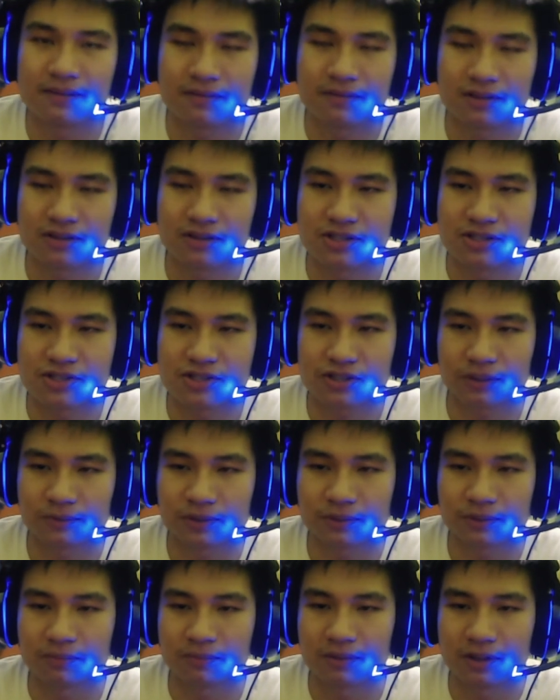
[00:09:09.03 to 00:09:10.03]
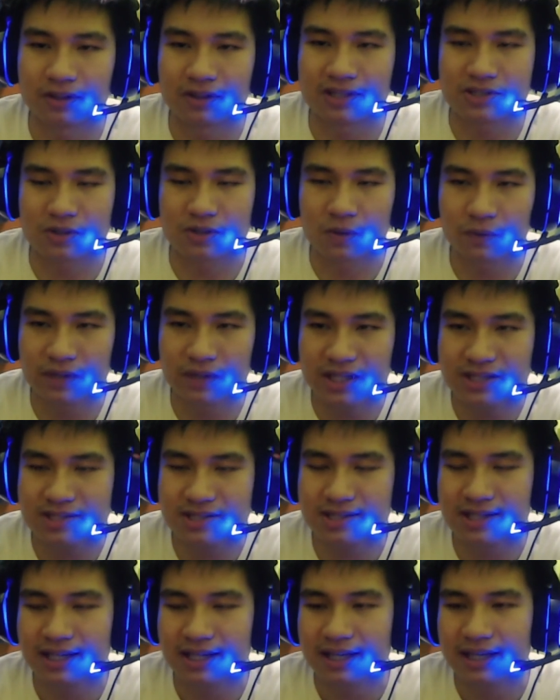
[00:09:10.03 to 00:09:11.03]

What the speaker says: you know, description below as always.